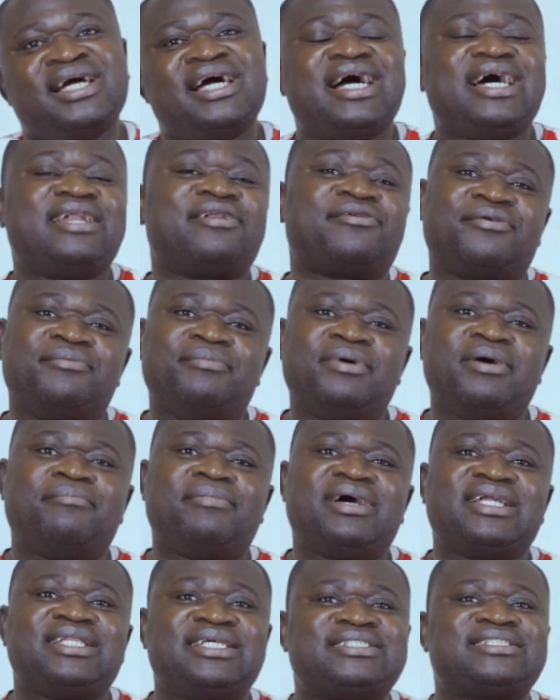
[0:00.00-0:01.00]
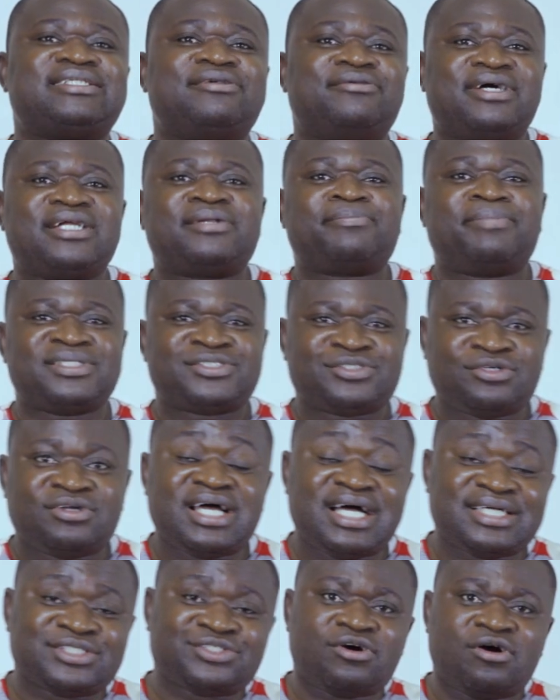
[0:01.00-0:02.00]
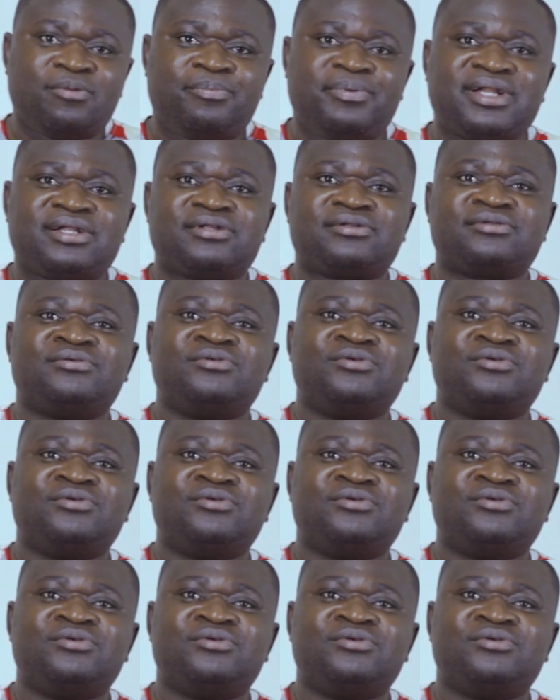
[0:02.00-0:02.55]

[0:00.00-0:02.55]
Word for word: And remember, this great person has opened